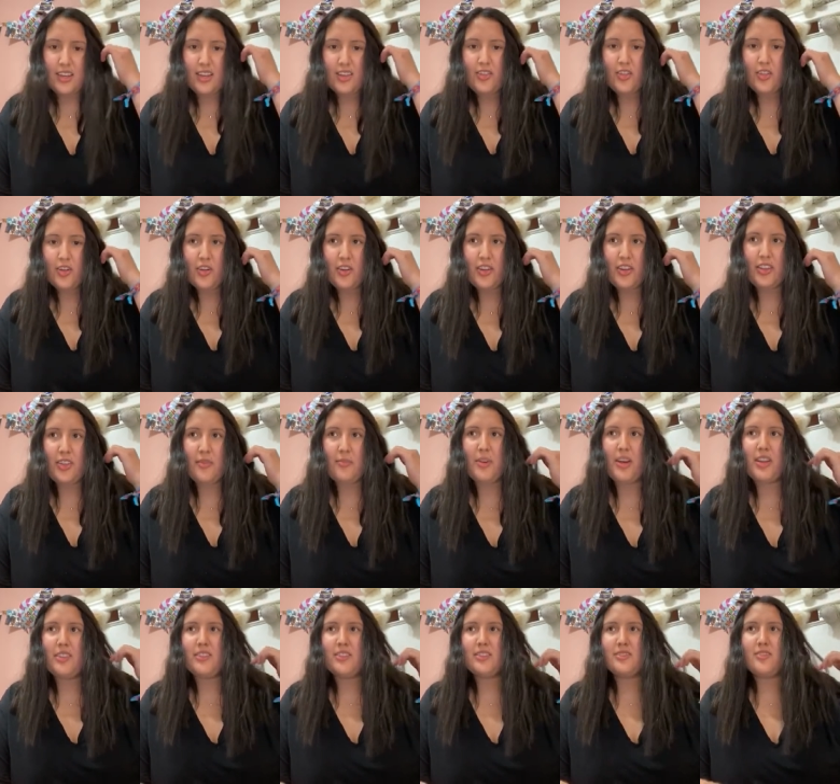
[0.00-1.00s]
knowing
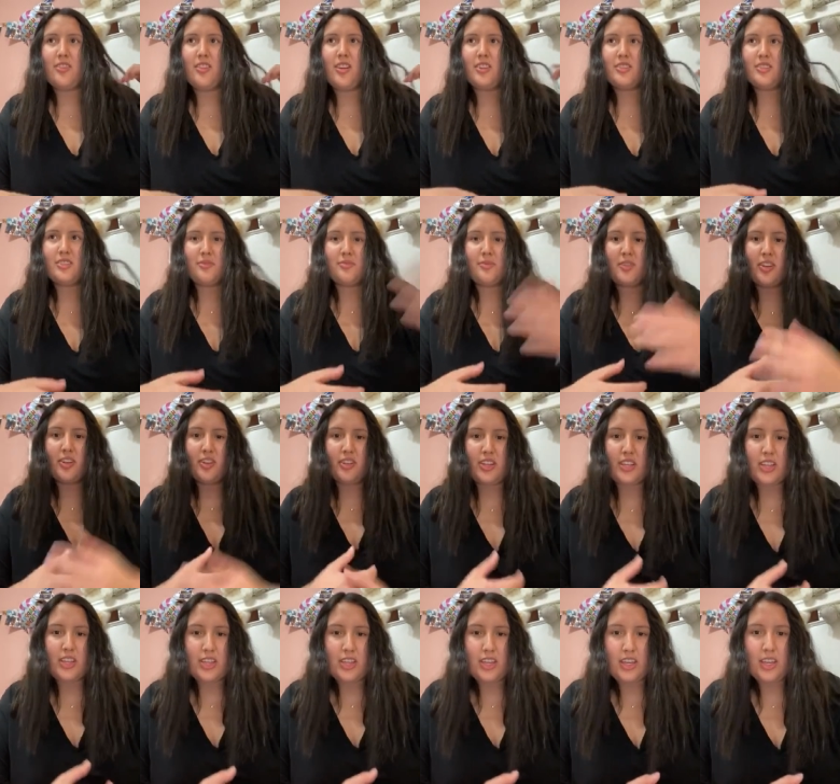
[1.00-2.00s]
about this scholarship
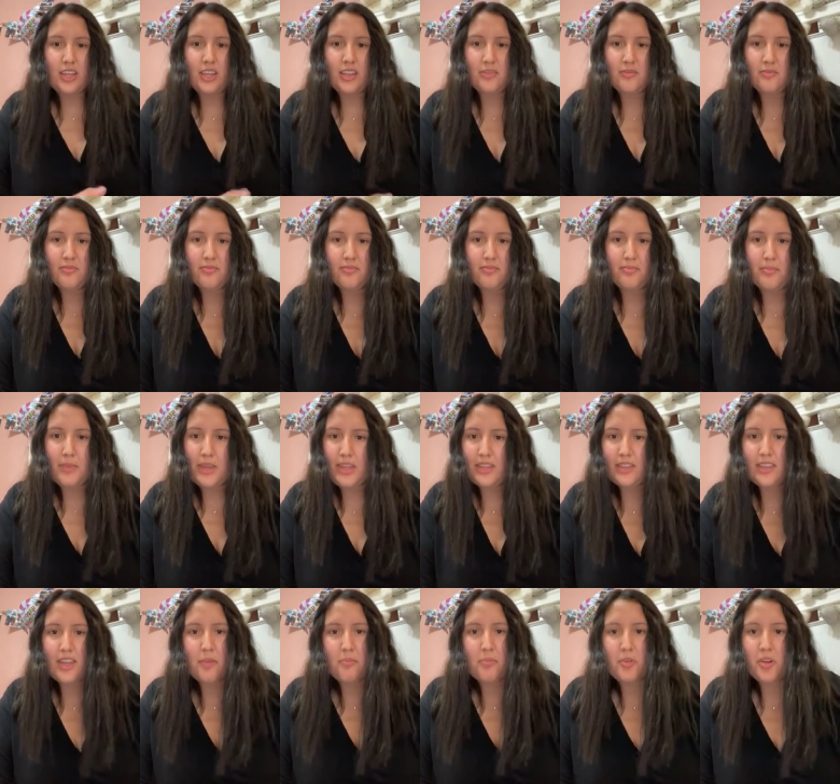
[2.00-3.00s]
early and
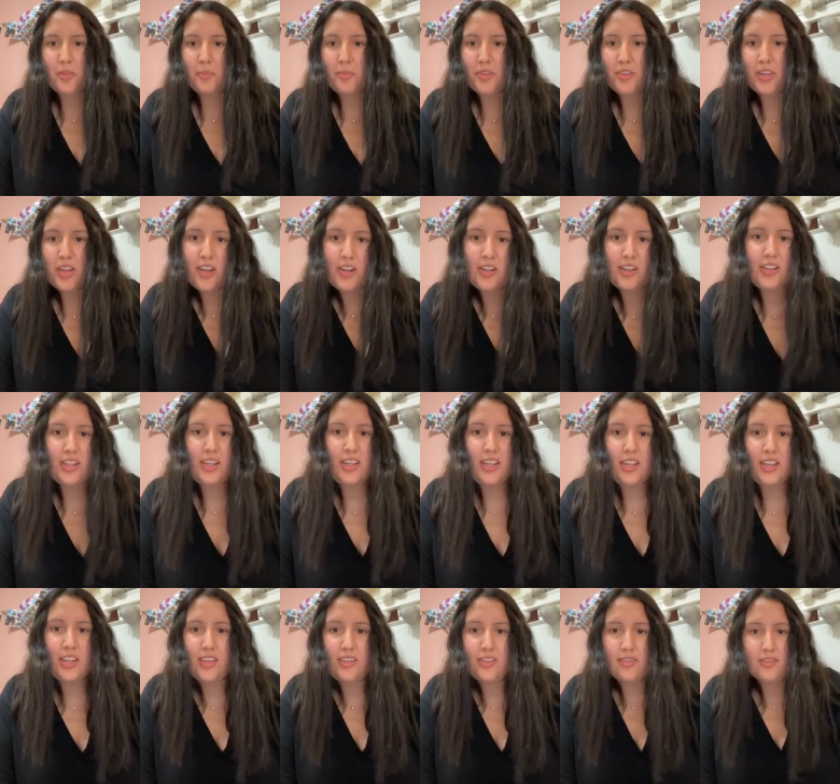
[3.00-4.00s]
making an appointment
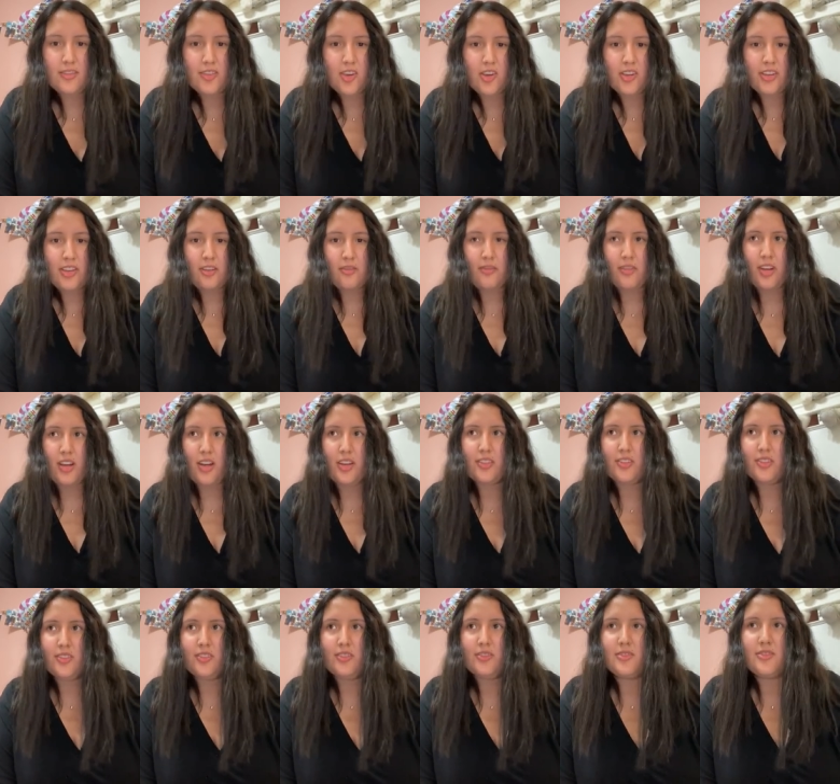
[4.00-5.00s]
early and knowing about
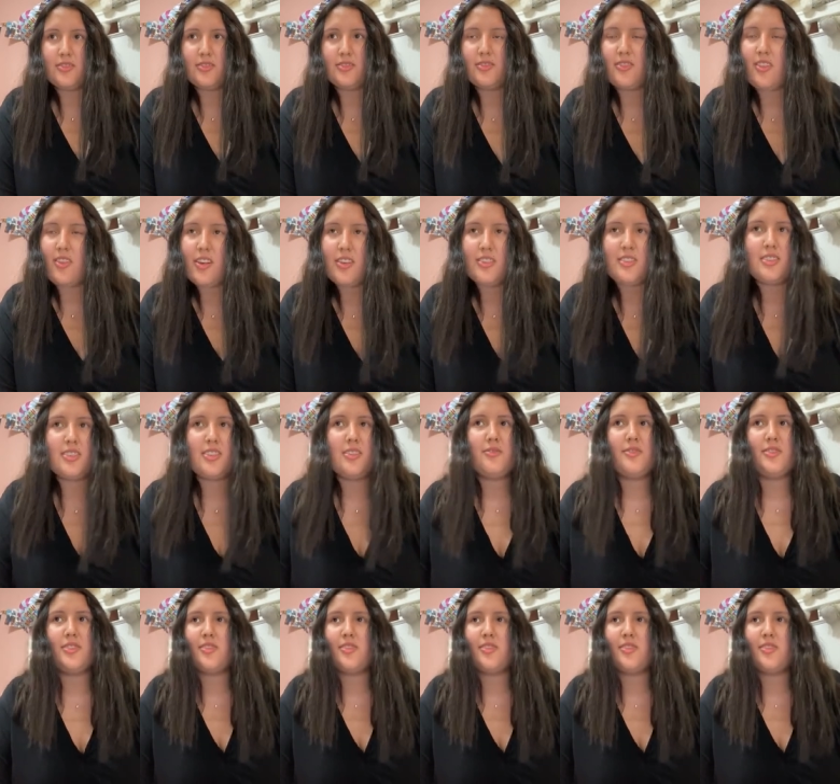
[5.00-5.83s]
those scholarships,